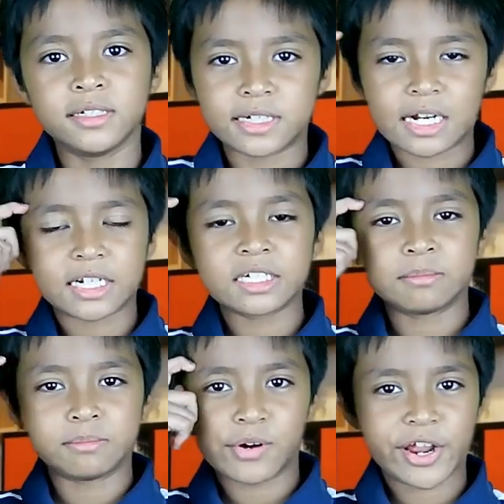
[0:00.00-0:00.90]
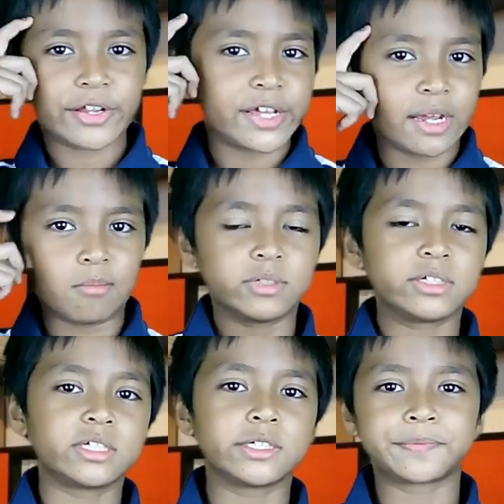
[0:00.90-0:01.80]
such as brain
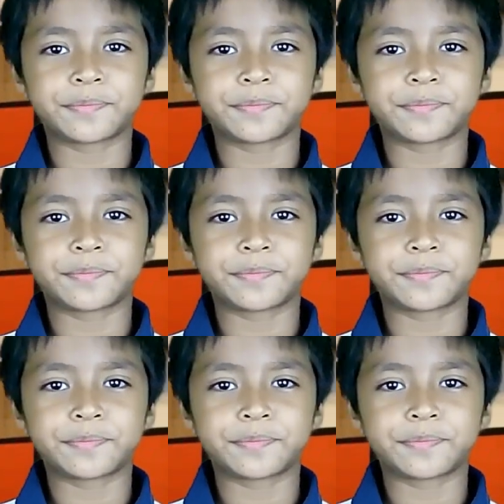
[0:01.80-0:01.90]
games.